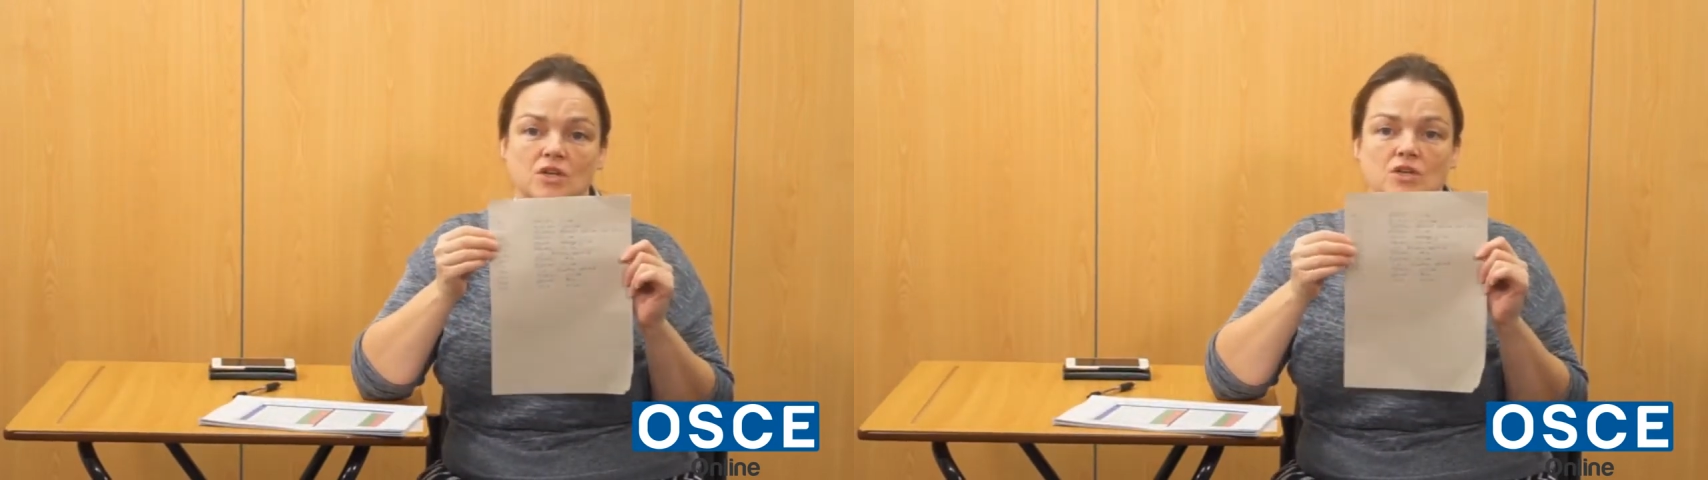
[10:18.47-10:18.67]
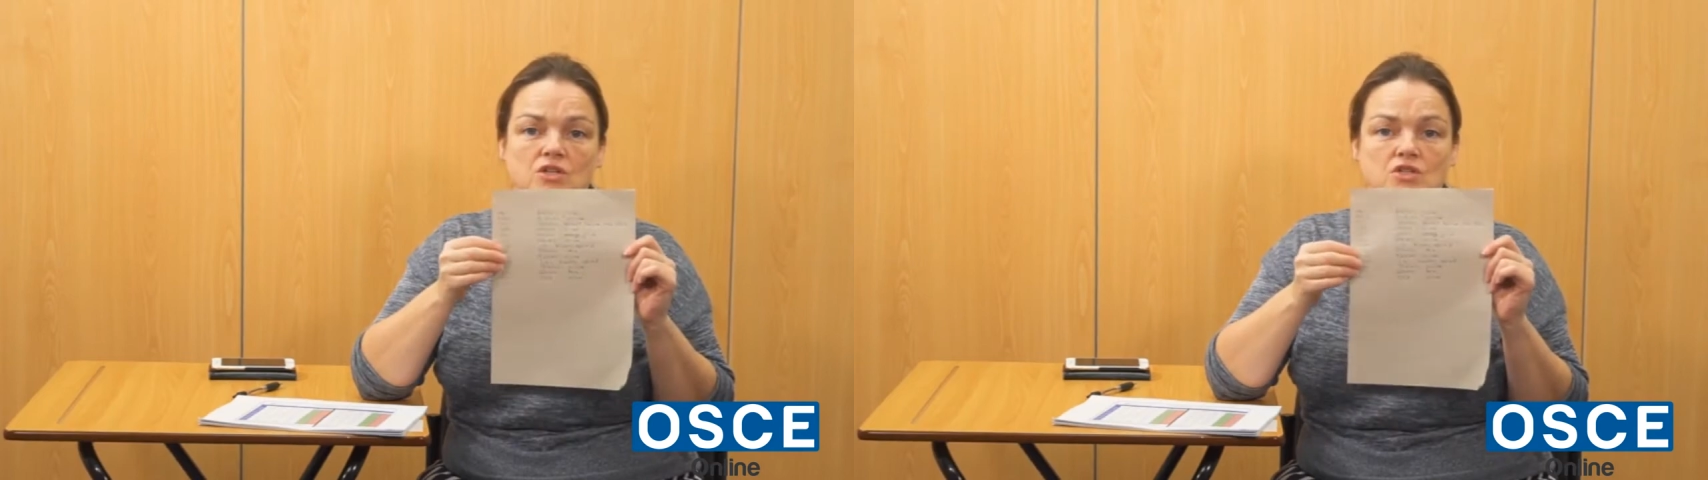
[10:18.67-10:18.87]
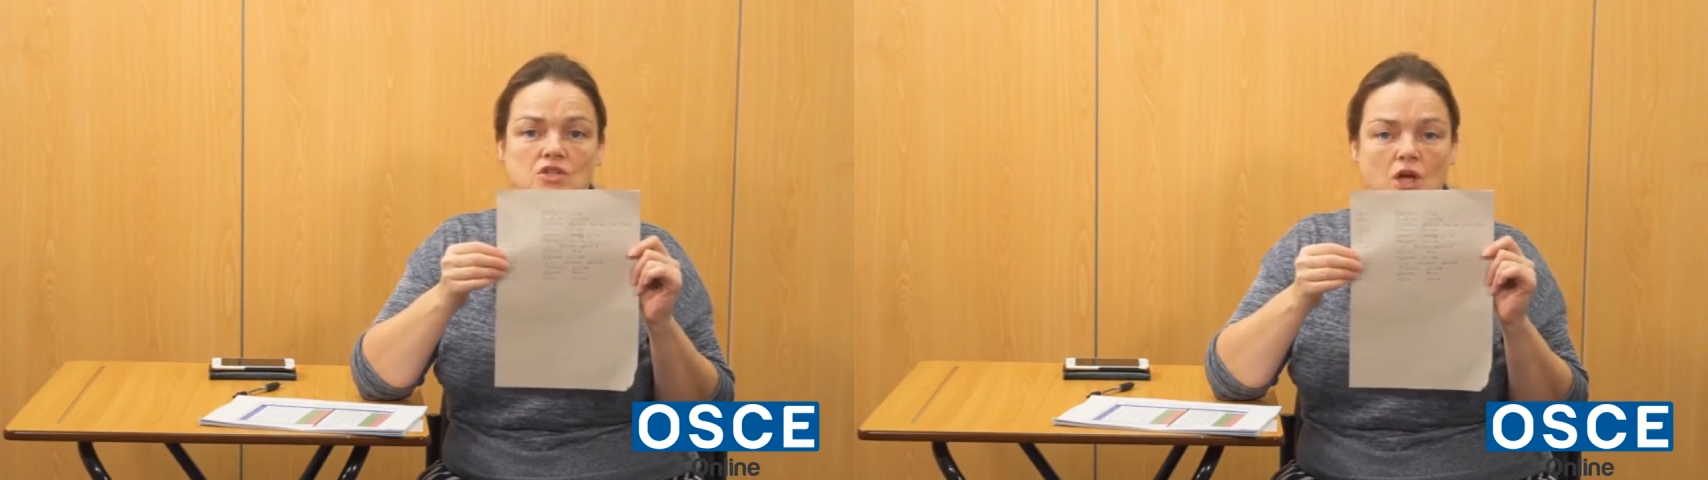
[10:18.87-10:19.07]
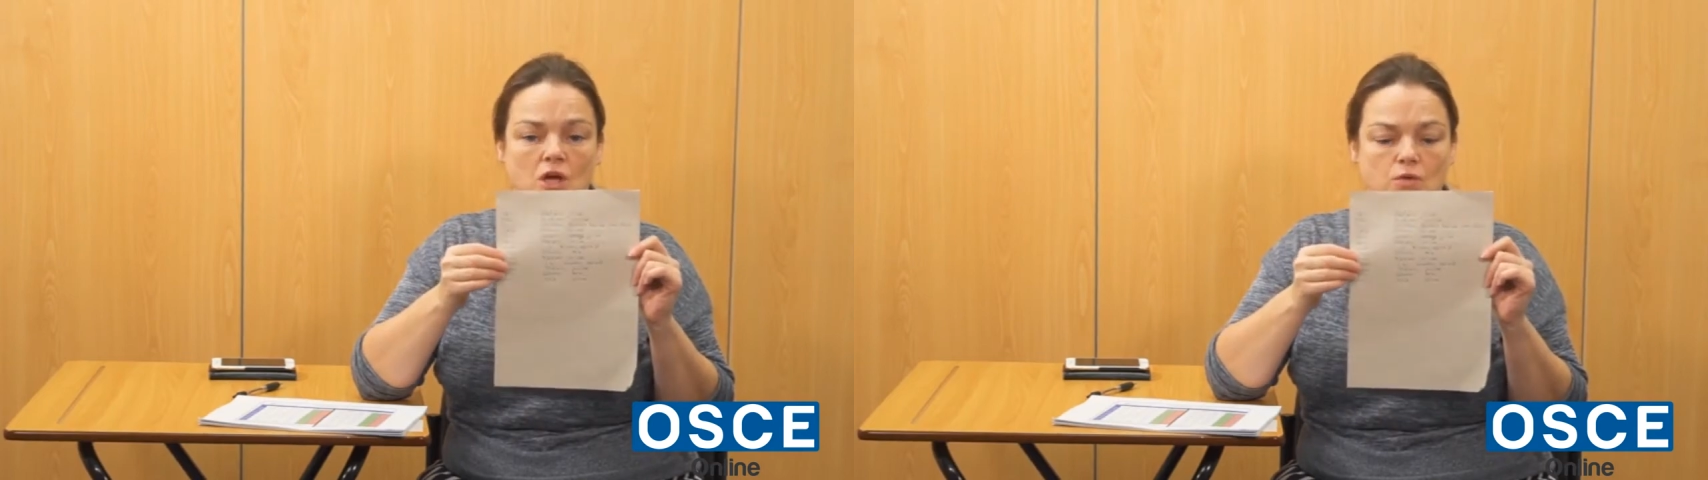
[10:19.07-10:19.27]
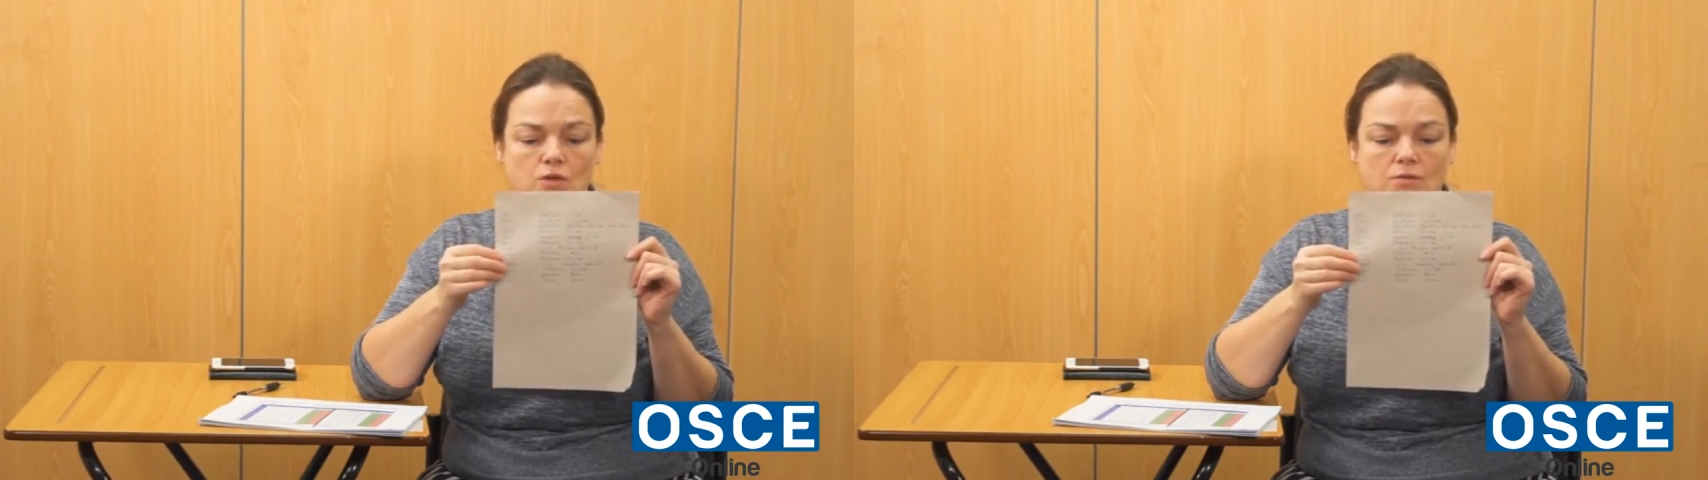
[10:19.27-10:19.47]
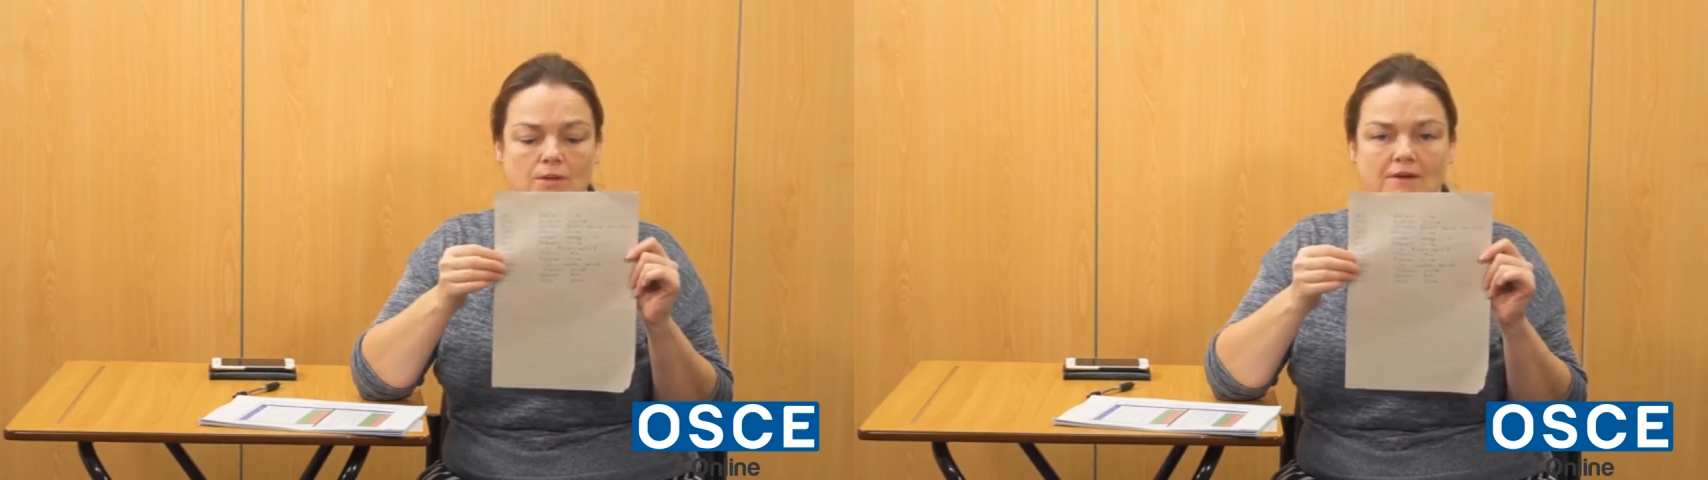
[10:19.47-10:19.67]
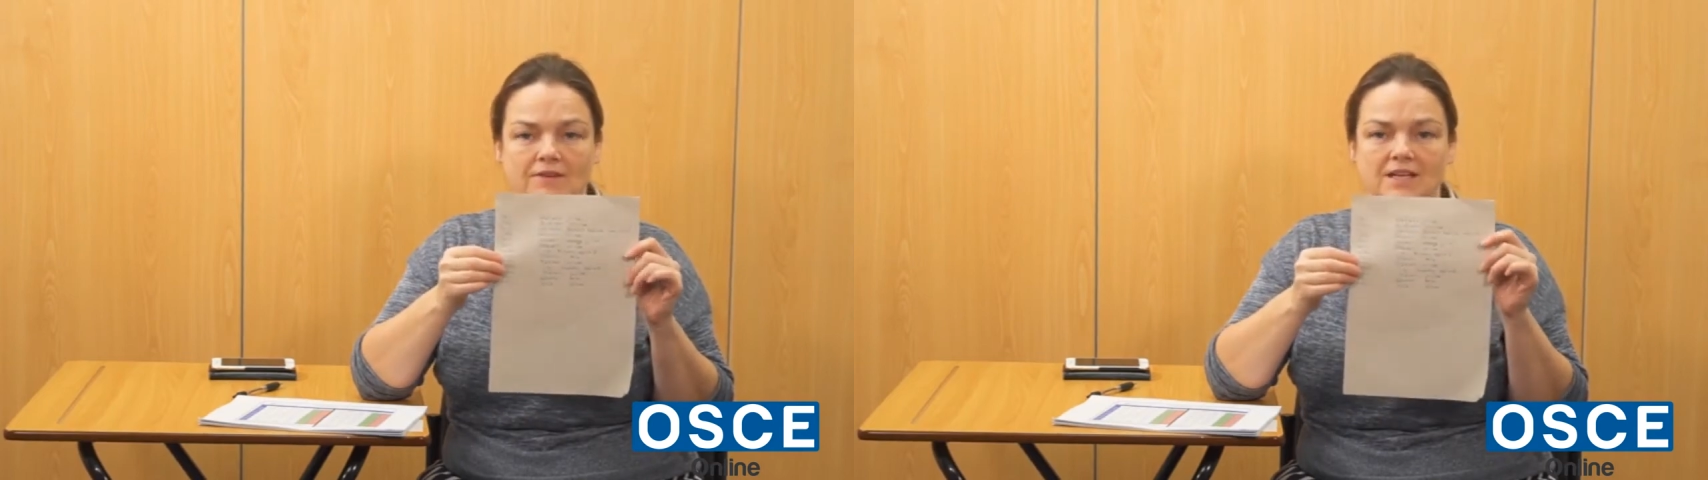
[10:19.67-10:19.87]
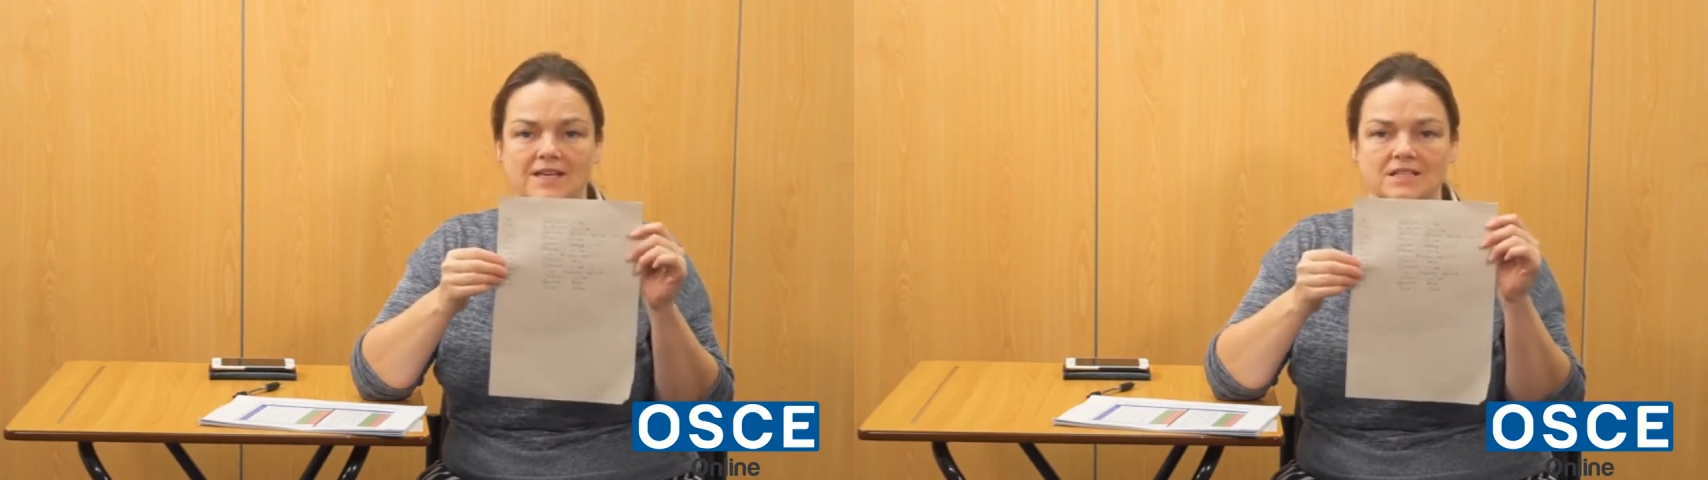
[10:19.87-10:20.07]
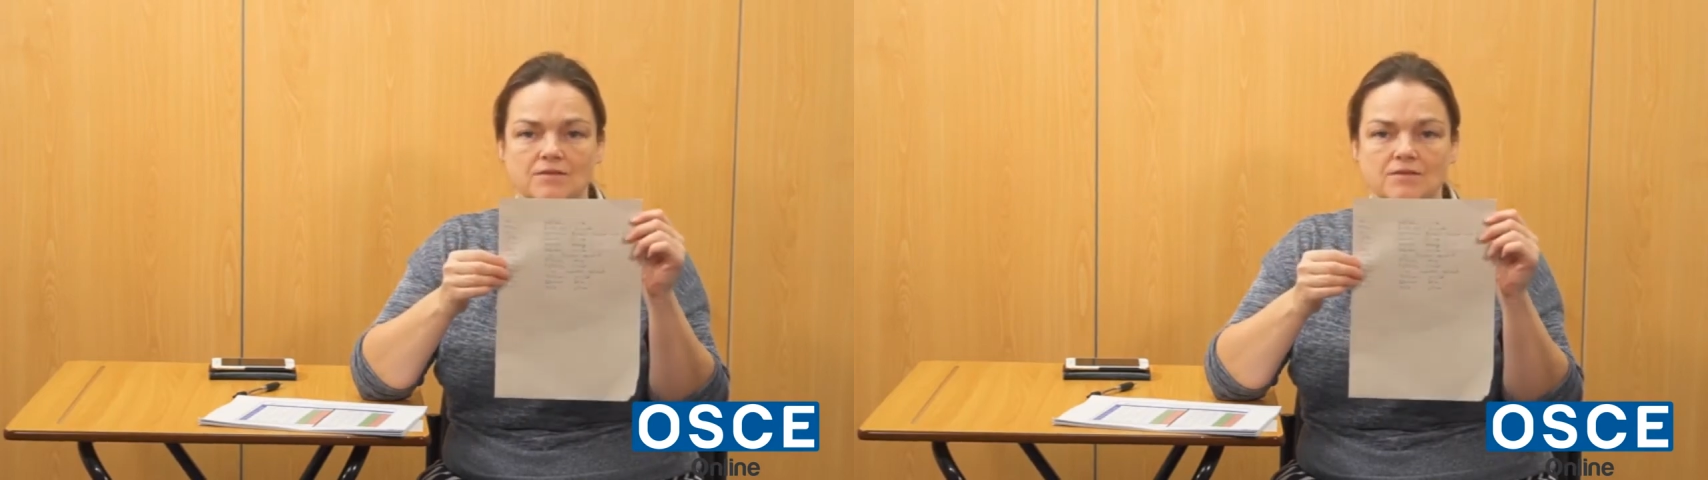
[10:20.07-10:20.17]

So you'll have a list